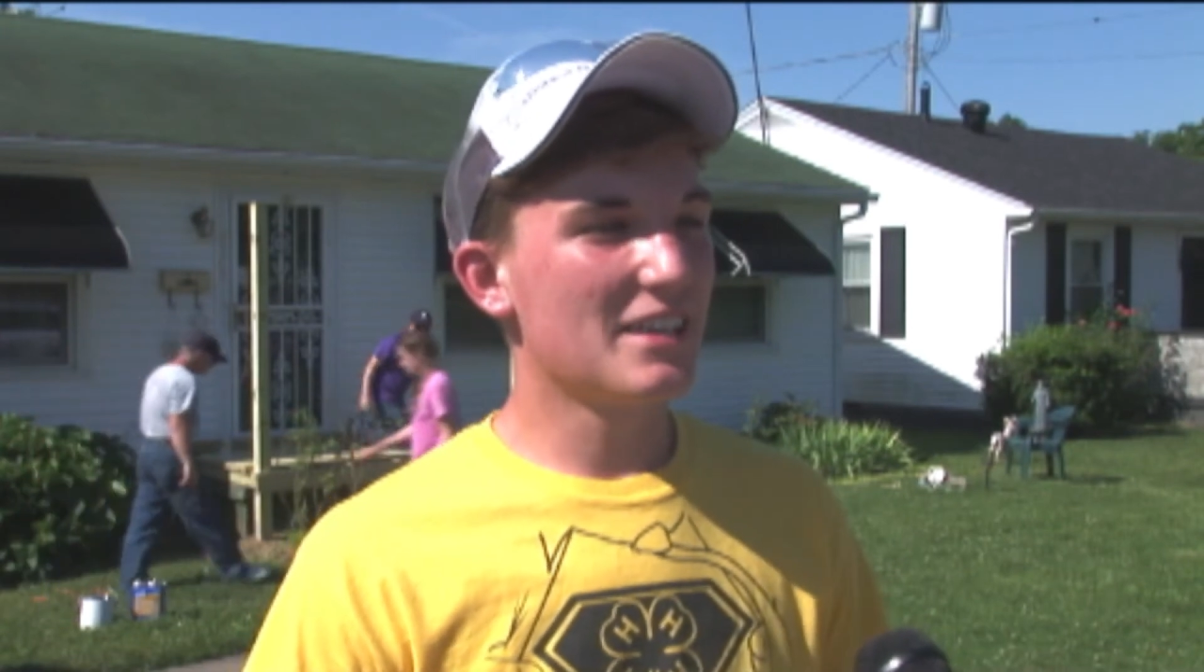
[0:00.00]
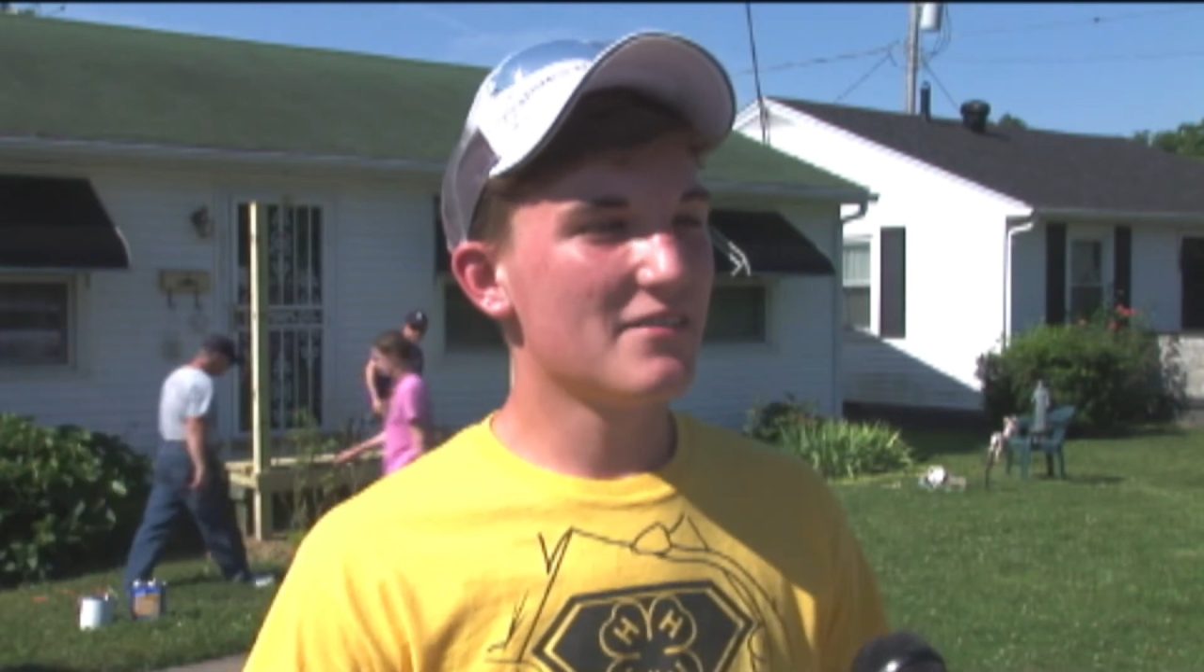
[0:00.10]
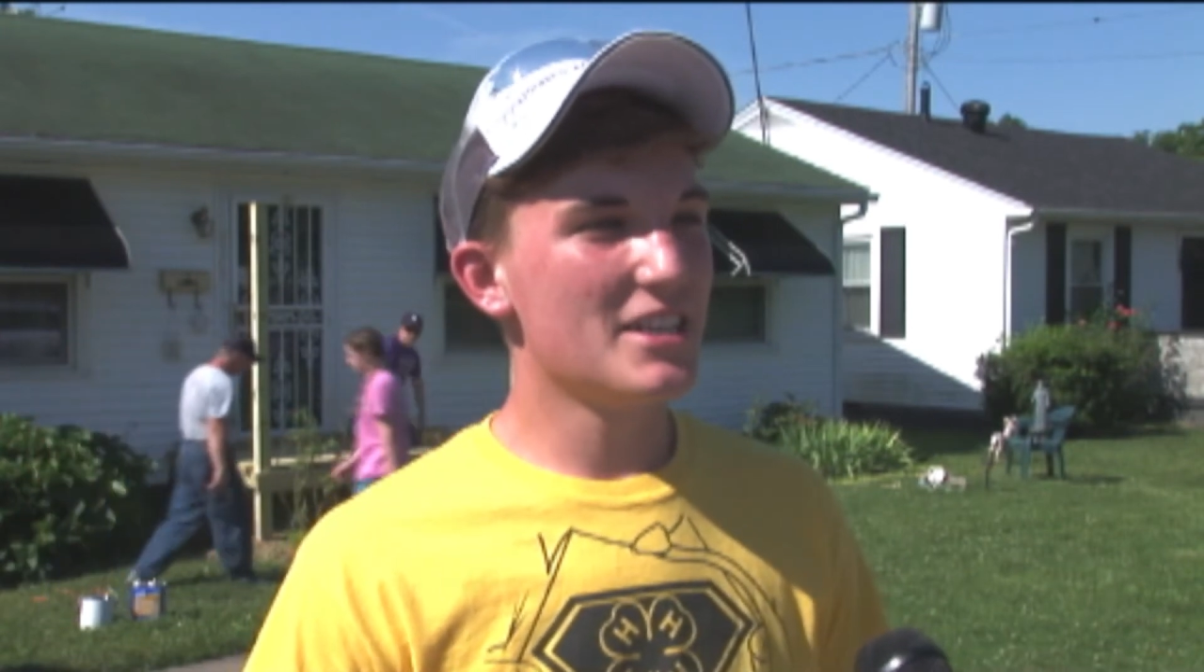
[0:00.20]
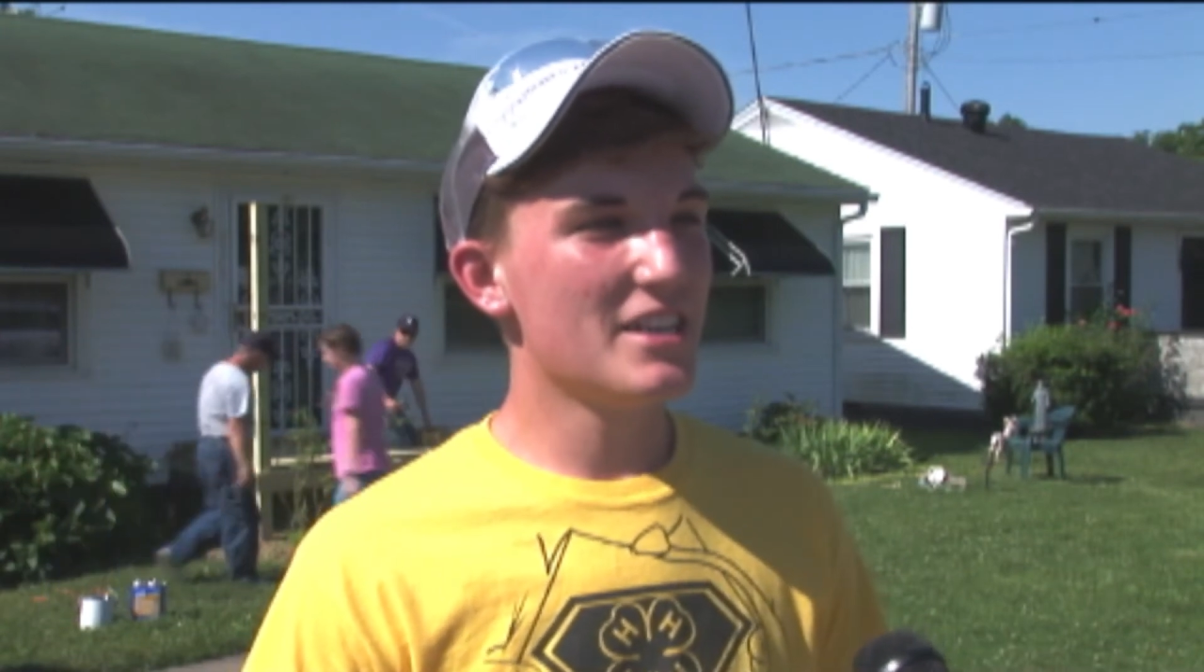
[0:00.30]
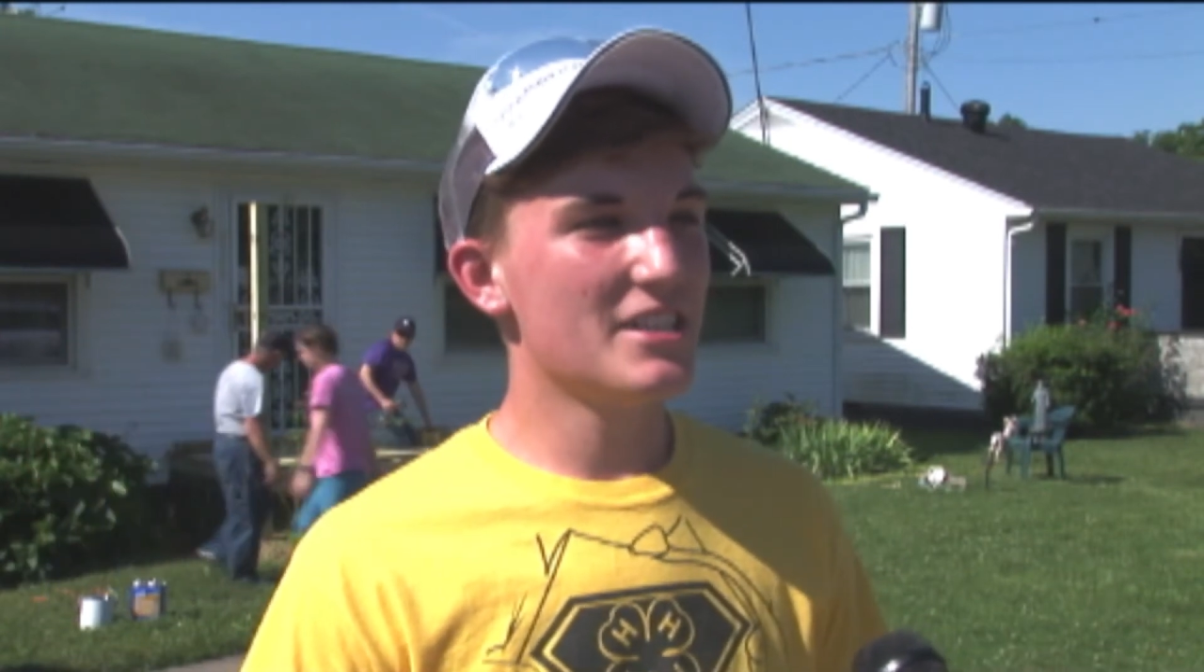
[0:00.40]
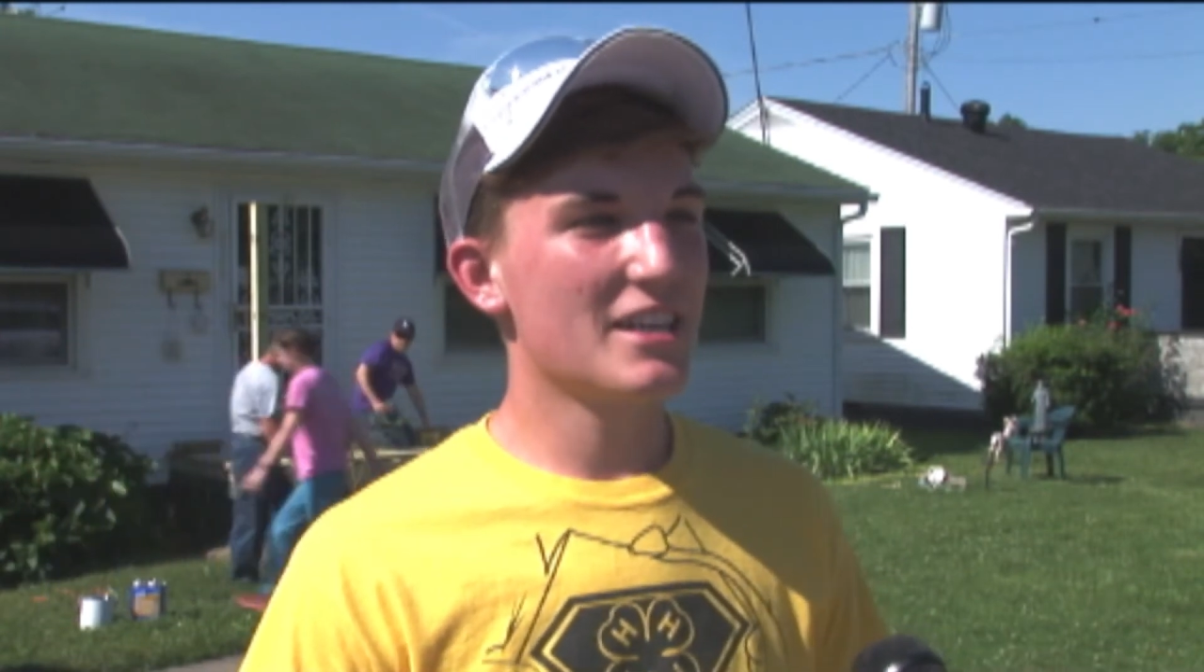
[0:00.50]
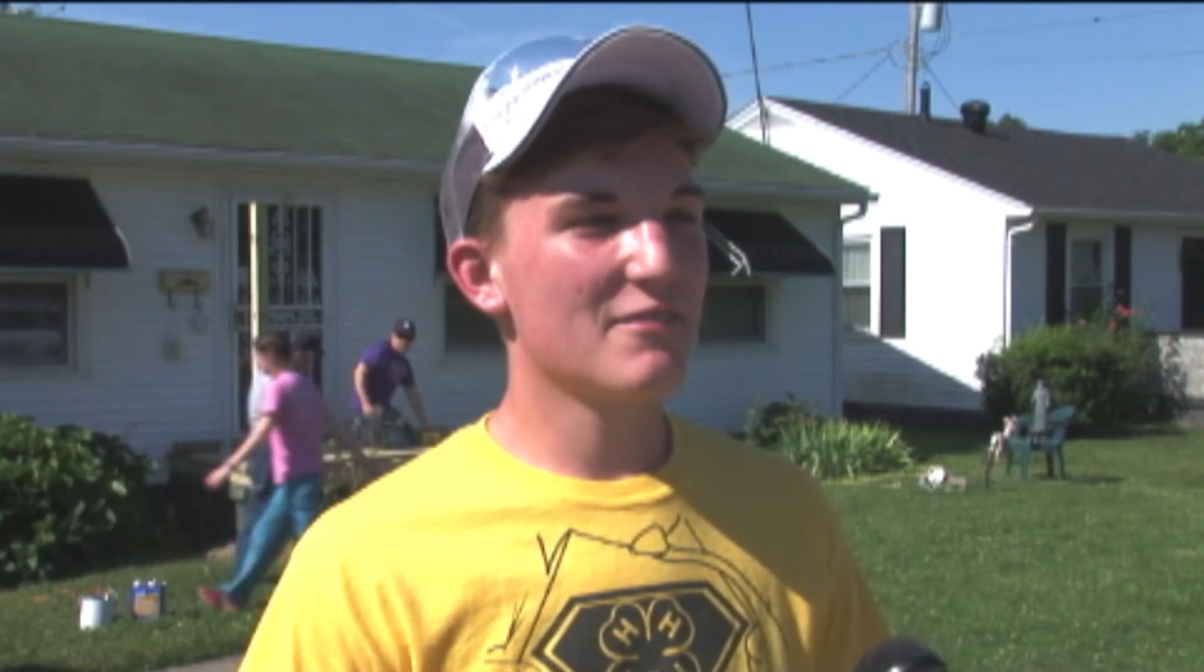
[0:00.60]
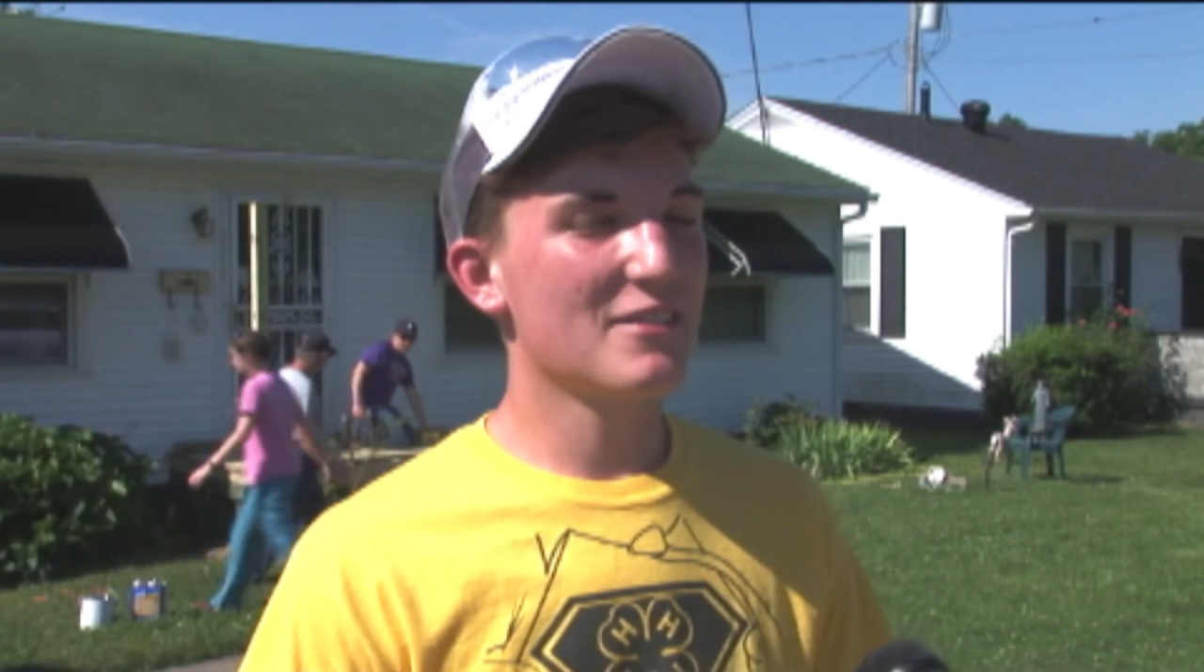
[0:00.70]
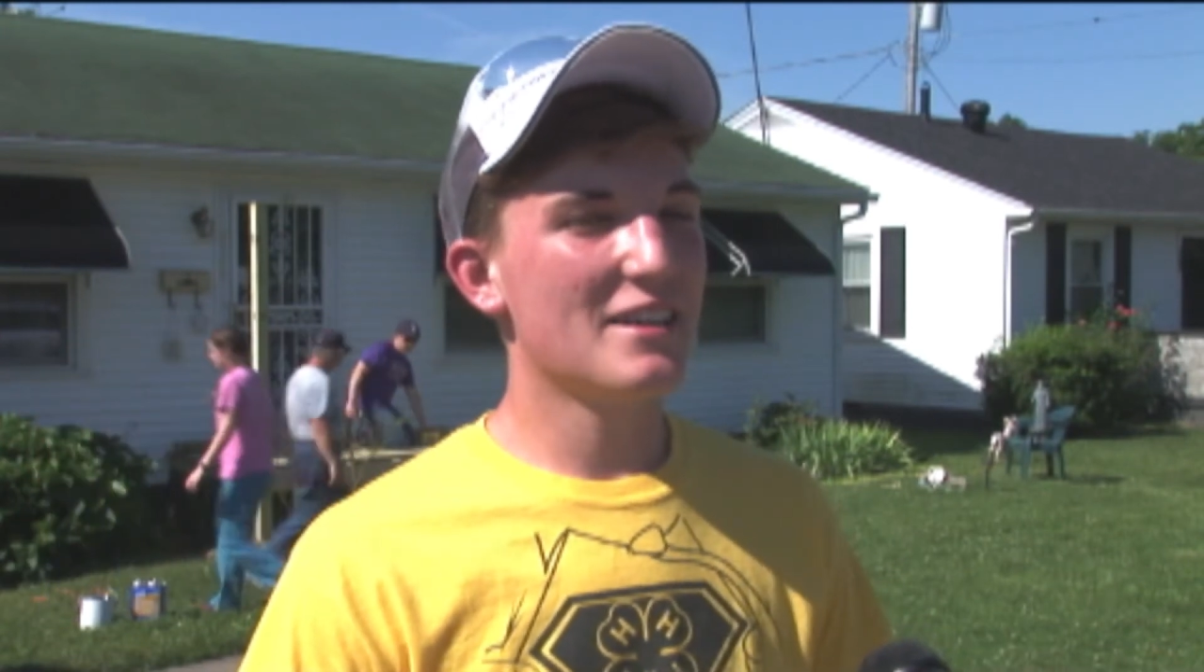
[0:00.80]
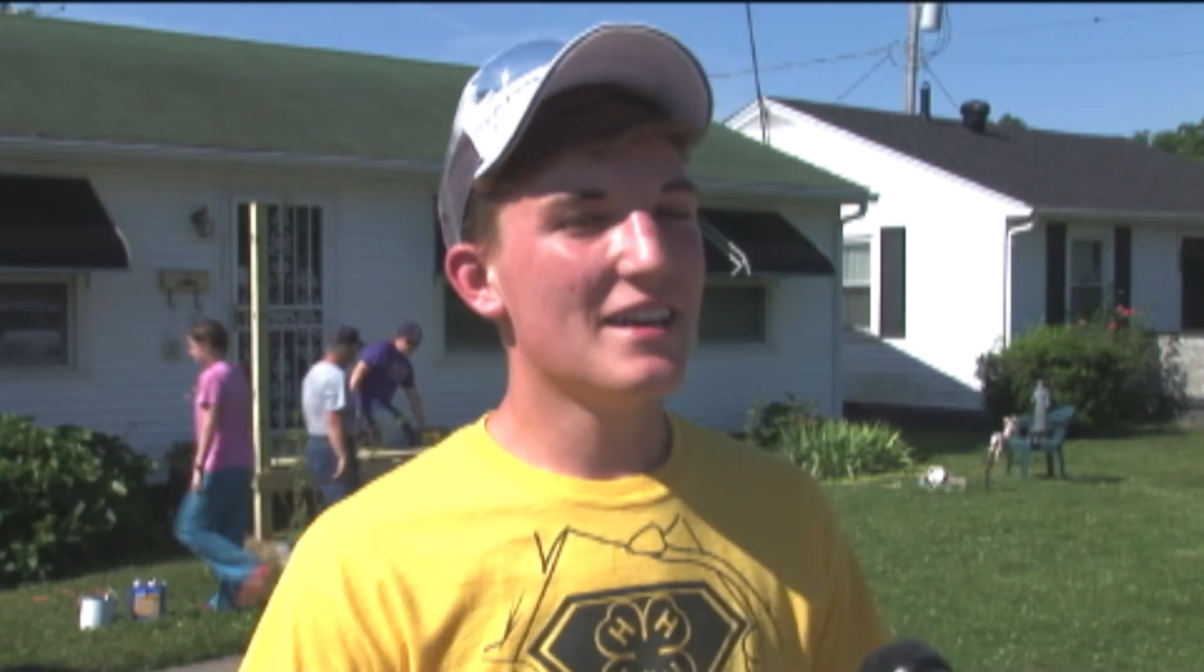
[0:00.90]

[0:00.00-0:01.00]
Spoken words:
life-changing, and